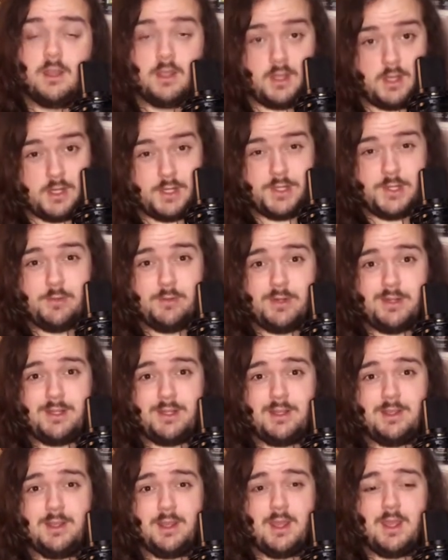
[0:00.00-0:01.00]
and
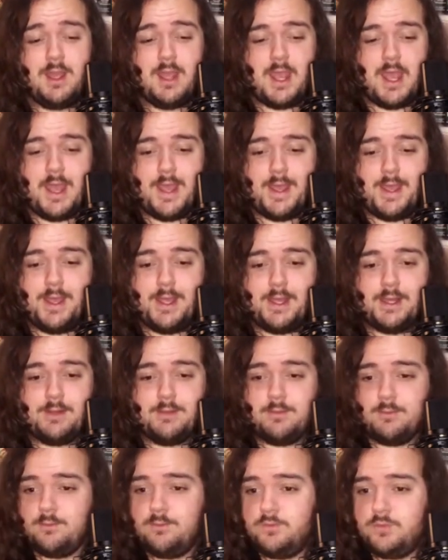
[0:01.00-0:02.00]
unity
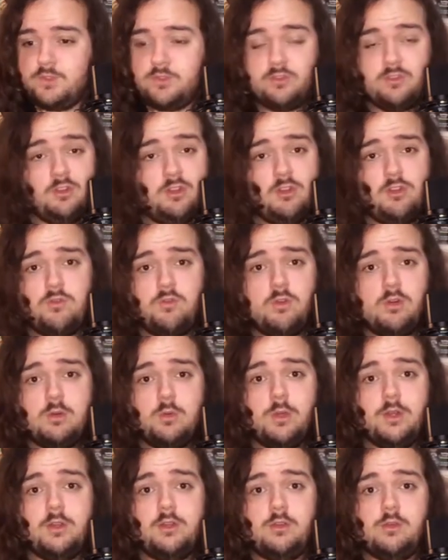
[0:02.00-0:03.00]
and just look
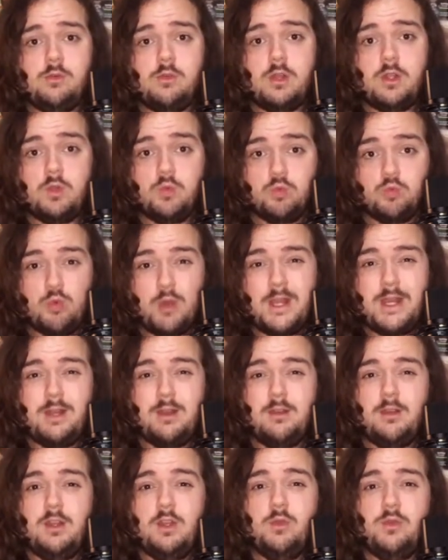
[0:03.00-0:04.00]
forward to a great
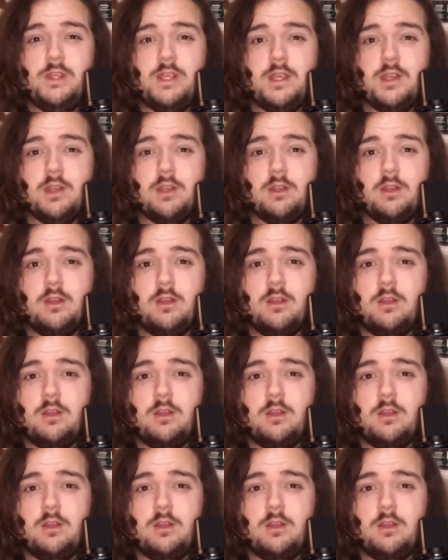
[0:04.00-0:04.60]
new year.